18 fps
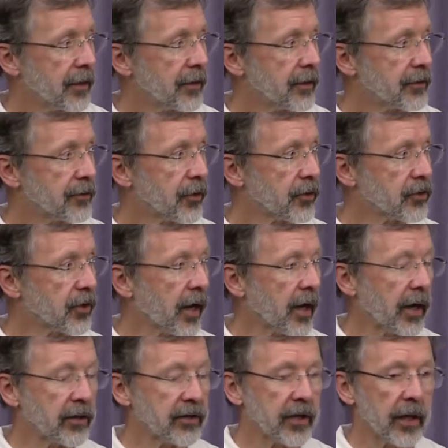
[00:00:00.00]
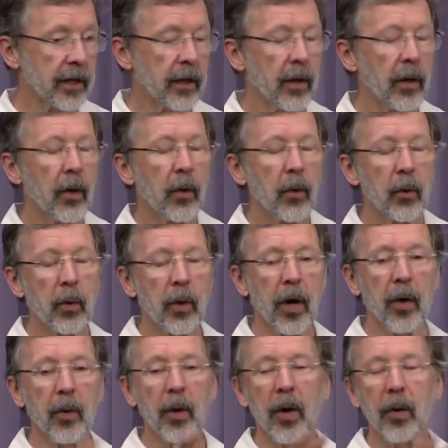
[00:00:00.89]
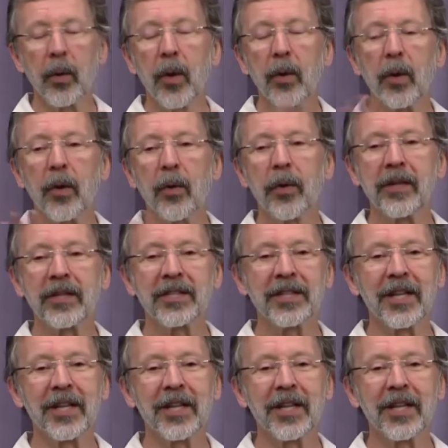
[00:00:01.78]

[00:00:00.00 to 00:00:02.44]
So John and I are saying, whoa, whoa, whoa, whoa, whoa, this